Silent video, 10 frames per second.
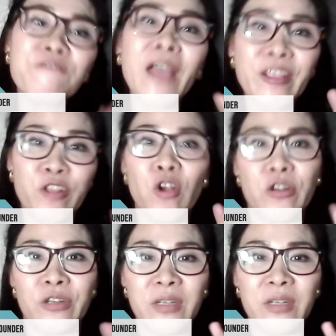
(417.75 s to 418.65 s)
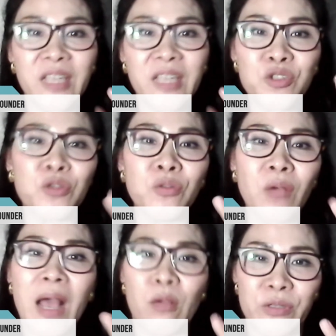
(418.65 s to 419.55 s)
$5 in 2
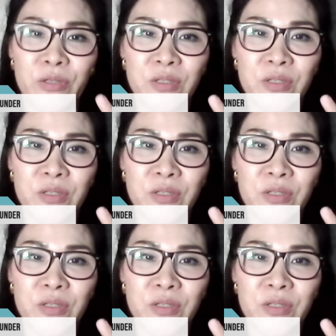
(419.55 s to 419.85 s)
hours.